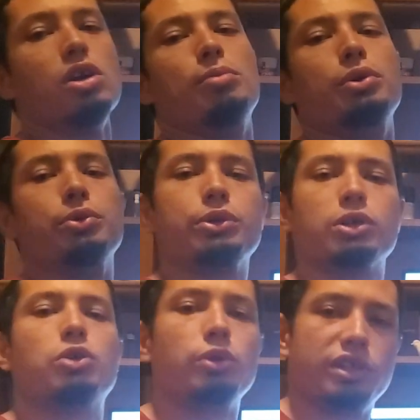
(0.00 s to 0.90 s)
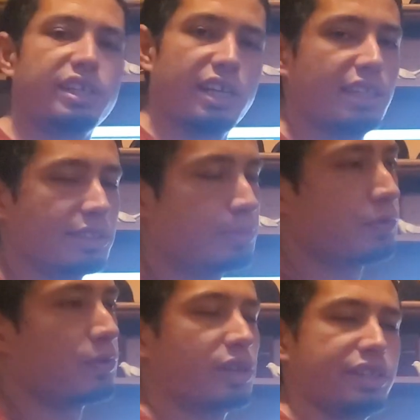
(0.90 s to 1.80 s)
But real quick, guys,
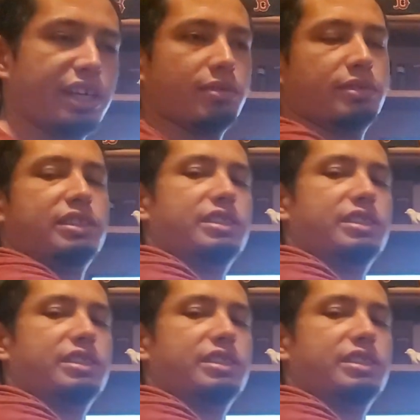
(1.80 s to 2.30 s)
before I dive into